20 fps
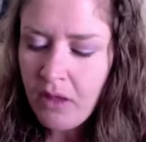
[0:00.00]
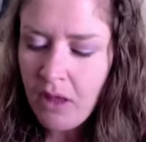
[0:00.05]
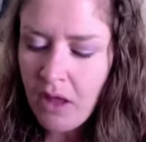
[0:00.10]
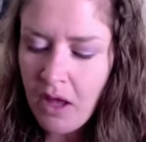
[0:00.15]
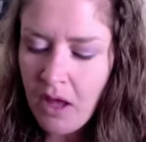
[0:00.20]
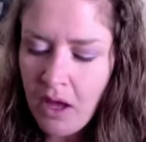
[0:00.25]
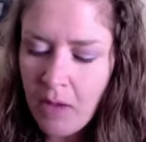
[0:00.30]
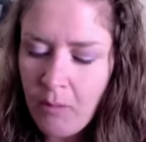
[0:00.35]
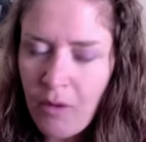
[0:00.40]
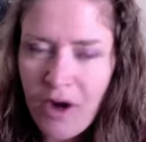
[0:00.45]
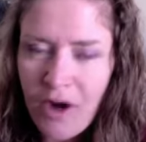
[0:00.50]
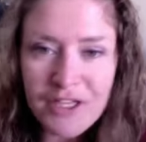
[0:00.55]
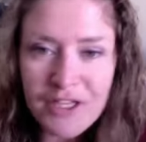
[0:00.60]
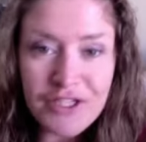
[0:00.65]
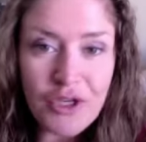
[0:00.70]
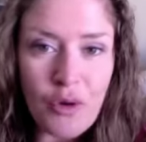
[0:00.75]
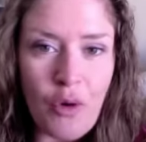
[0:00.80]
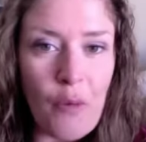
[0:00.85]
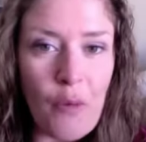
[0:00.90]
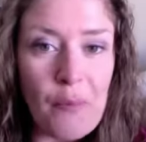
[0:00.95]
I wanted to
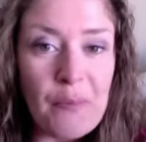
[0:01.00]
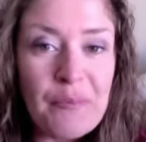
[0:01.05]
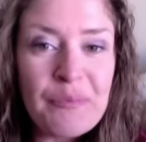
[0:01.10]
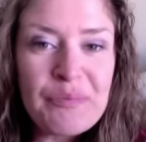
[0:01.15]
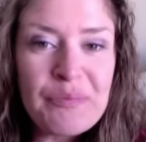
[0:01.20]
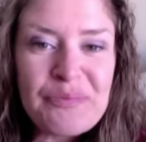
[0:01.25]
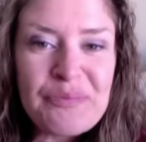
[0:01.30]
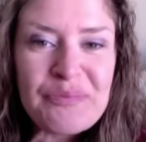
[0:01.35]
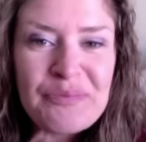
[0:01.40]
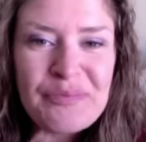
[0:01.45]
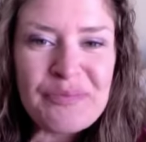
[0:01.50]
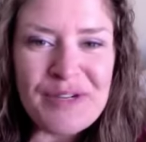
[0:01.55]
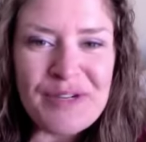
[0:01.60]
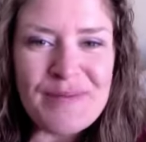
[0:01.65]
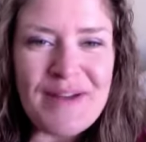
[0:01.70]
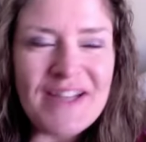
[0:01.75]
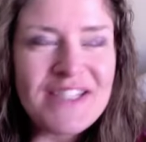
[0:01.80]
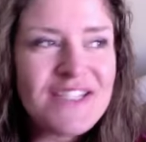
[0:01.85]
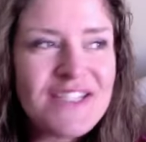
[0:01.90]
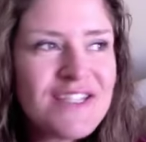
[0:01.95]
go home, pretty
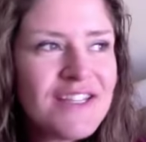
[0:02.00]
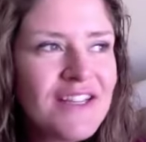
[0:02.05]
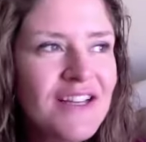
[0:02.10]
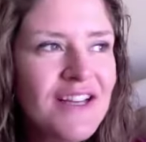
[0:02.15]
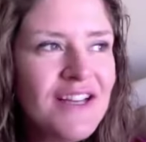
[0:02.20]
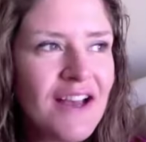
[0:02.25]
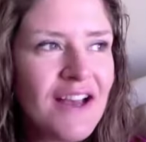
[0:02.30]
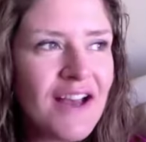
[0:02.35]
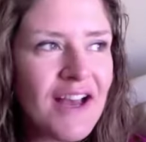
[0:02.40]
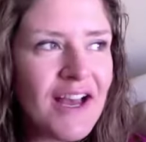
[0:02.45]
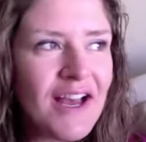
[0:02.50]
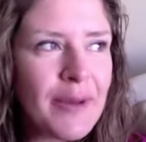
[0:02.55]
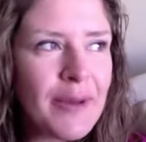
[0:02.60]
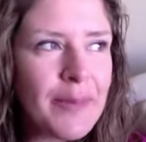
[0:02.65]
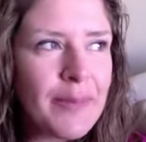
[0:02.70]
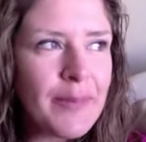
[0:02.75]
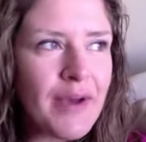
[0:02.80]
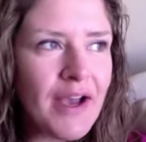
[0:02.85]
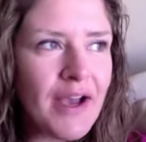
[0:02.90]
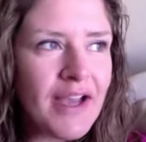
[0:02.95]
much.
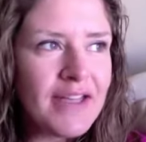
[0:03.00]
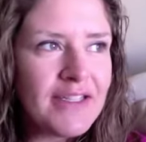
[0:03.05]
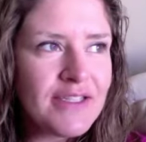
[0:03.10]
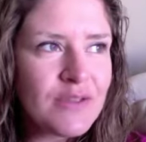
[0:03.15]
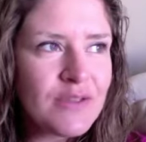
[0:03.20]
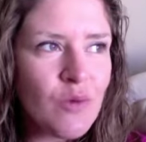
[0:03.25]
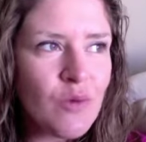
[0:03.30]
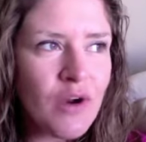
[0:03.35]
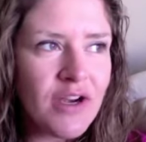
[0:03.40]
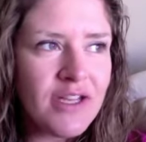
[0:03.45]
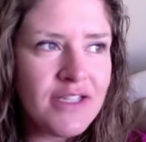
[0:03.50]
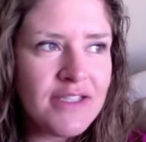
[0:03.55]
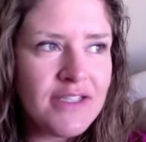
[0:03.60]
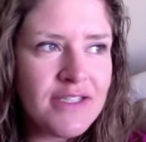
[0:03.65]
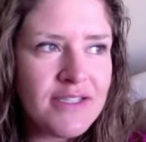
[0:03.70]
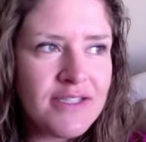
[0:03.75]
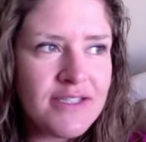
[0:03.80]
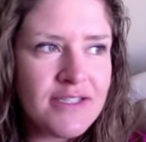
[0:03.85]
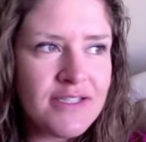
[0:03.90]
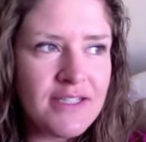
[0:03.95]
I just wanted
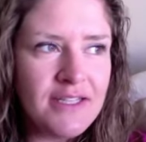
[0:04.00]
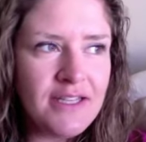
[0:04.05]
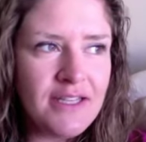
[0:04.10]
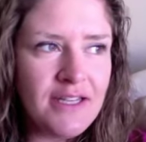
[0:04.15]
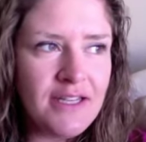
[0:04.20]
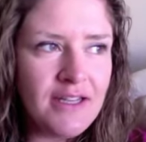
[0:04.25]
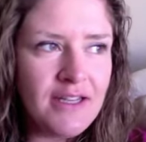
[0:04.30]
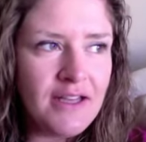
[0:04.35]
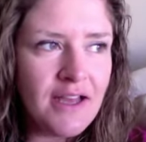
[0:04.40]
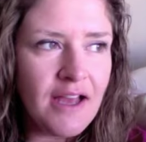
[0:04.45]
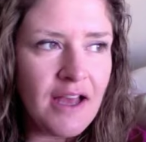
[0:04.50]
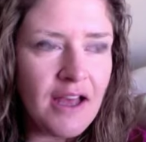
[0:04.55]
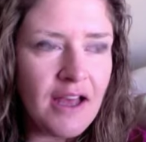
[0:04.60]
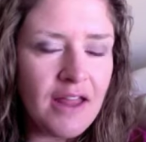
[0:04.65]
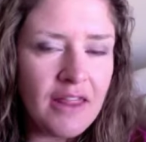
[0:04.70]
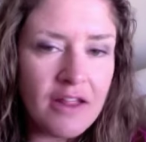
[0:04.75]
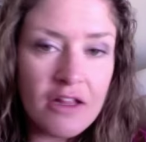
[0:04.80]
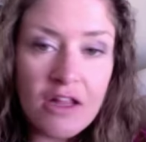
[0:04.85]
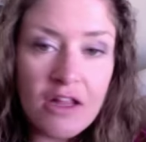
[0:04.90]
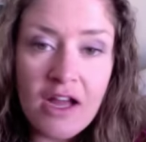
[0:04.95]
to see
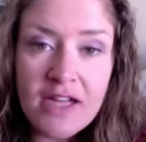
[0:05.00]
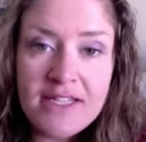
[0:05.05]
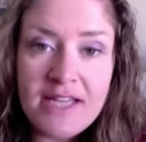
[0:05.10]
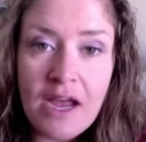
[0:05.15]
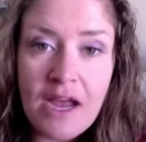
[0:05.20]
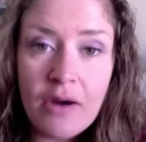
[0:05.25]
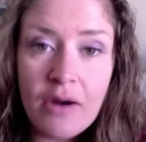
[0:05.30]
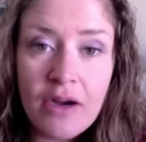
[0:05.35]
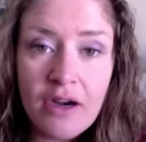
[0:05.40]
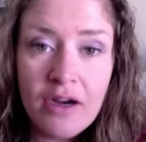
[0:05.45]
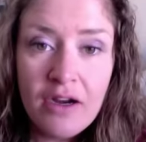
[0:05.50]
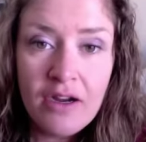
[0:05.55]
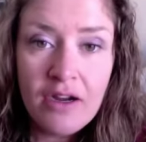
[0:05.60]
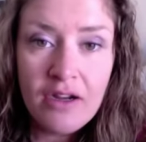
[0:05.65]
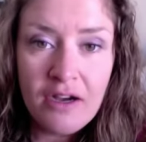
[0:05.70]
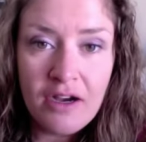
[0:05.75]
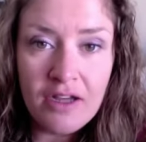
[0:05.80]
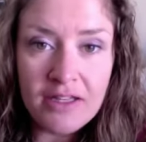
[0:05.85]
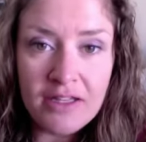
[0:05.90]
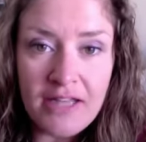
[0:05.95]
the clock tower
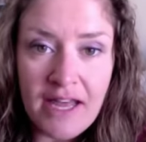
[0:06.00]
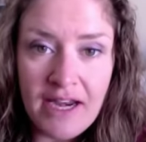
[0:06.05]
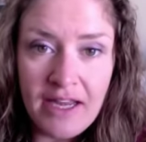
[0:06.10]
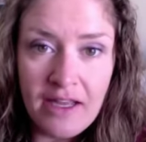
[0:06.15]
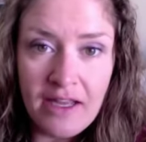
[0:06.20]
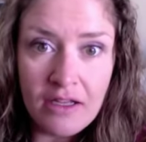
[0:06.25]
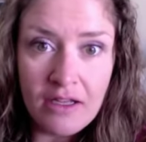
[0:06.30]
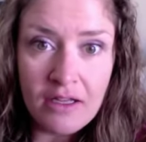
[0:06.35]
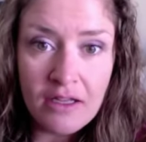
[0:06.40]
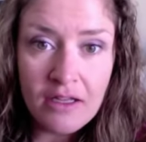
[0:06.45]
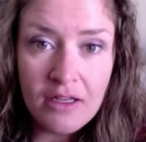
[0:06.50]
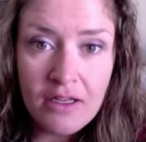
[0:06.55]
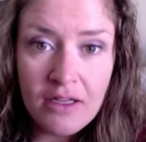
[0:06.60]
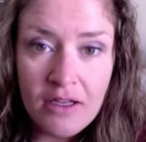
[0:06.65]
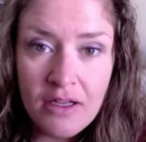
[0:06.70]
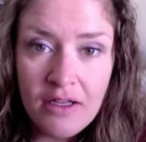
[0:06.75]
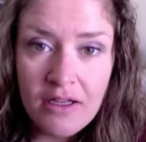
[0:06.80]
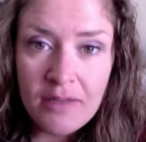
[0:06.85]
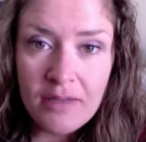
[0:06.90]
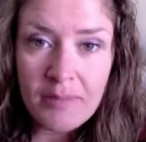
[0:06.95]
on that hill
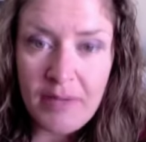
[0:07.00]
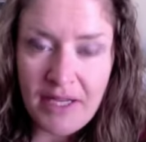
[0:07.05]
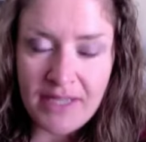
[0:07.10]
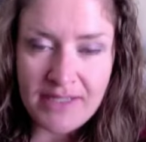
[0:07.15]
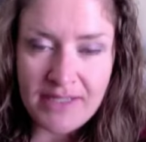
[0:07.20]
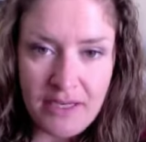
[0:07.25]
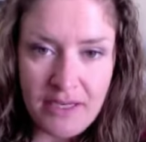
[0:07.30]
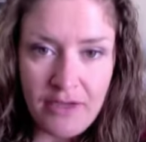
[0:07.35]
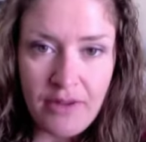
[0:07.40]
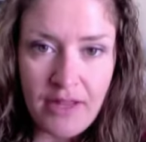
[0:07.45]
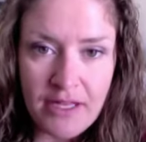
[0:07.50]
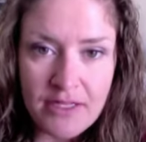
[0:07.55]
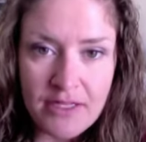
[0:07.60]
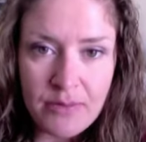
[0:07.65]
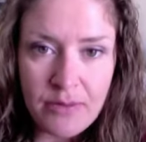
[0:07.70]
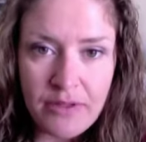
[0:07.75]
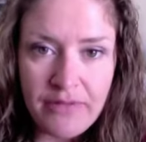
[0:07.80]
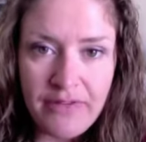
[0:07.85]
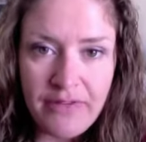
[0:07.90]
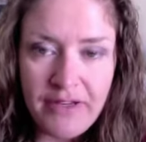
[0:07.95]
because I knew that's
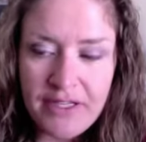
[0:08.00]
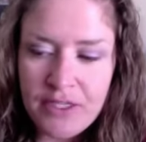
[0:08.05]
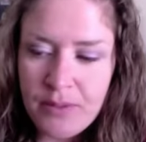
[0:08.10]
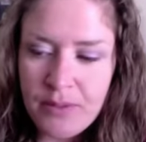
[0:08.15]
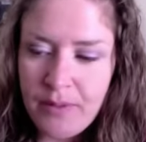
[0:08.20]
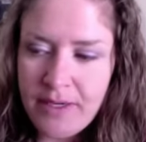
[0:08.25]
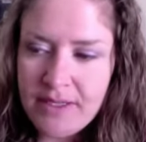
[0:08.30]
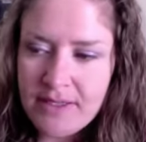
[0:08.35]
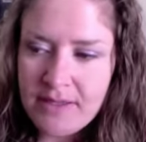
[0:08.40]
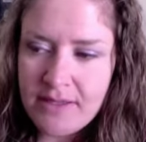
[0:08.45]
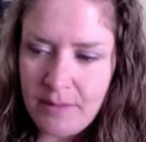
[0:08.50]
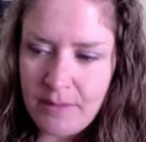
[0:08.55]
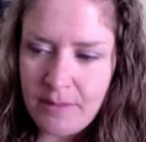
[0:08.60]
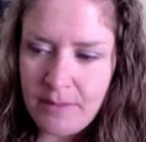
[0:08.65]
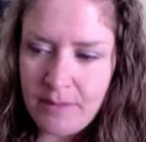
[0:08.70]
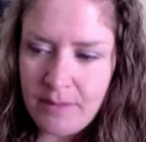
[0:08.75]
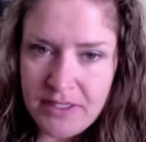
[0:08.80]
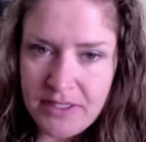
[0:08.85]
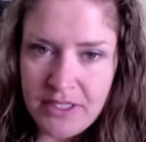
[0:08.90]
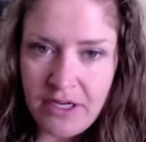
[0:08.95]
where the finish was. That was
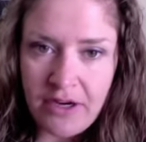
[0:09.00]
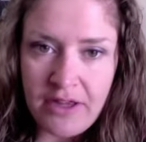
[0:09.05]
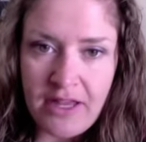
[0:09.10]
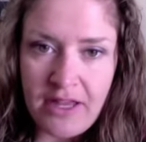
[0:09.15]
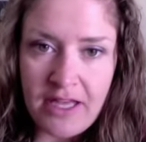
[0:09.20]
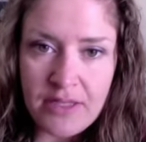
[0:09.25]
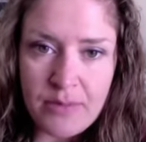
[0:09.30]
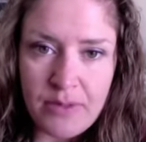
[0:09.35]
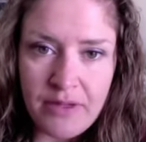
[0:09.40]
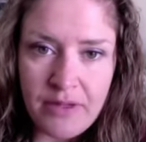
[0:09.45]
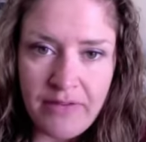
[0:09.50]
where the start and that's where the